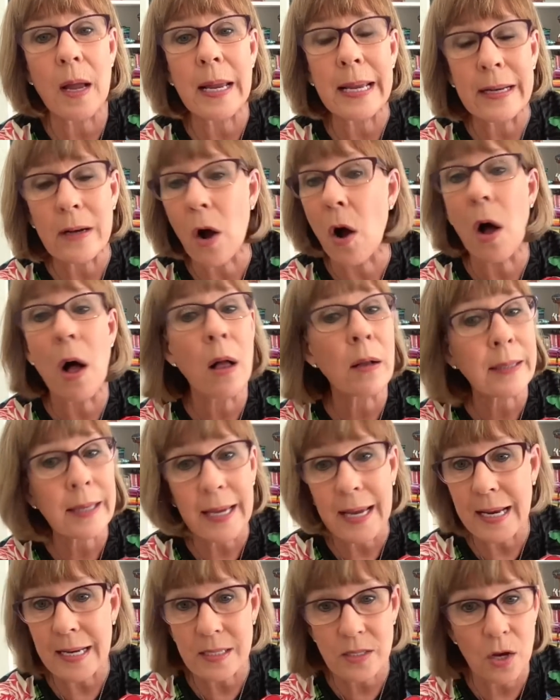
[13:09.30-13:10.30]
In
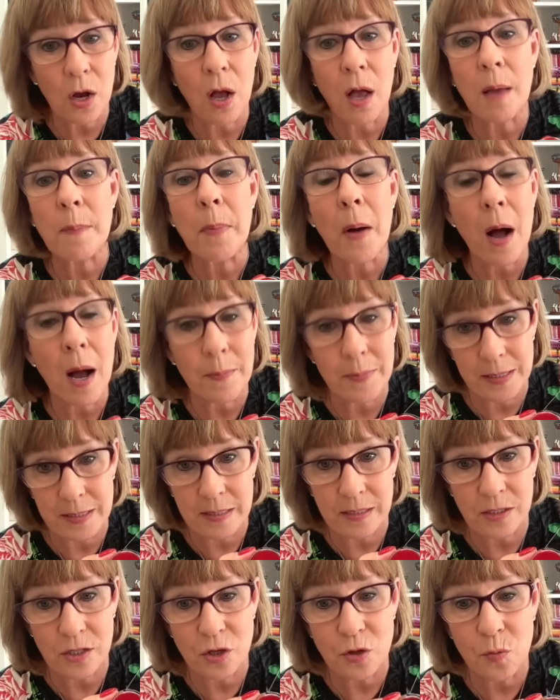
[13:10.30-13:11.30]
all
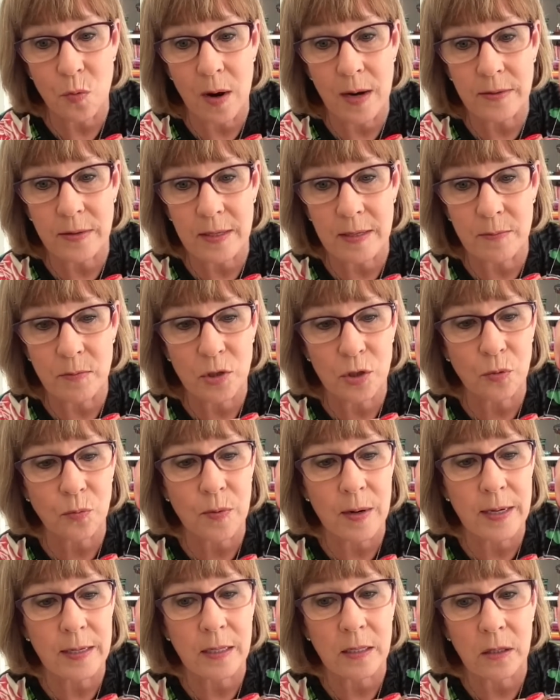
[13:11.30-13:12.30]
bobbins, you want them to
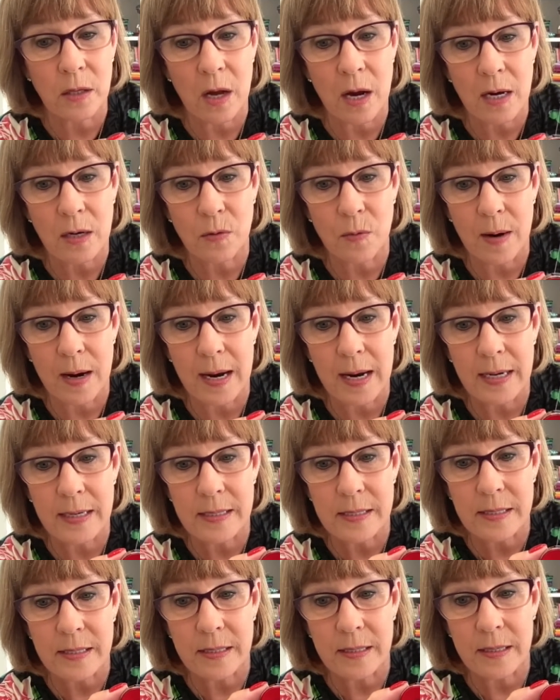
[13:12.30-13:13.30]
run
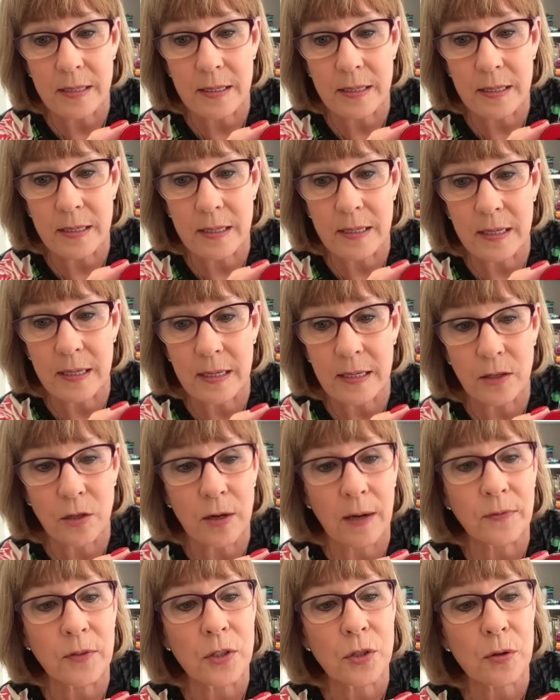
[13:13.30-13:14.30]
clockwise. You
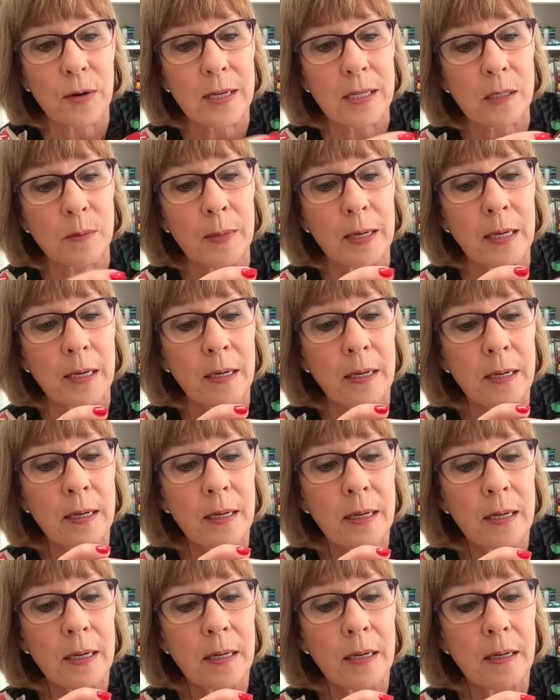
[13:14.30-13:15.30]
have to trust me.
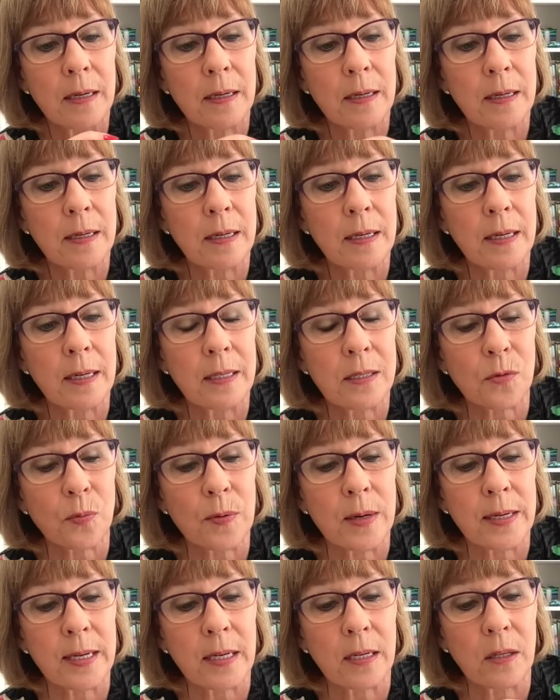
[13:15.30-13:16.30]
It's
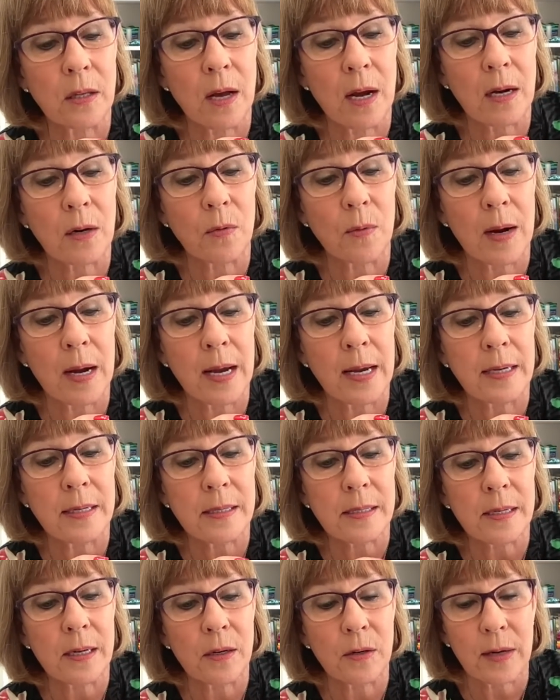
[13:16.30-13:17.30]
running
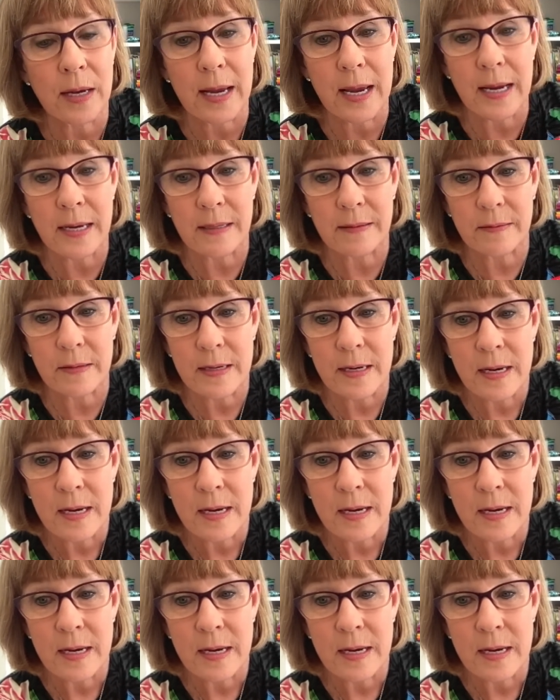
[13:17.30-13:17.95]
clockwise, okay?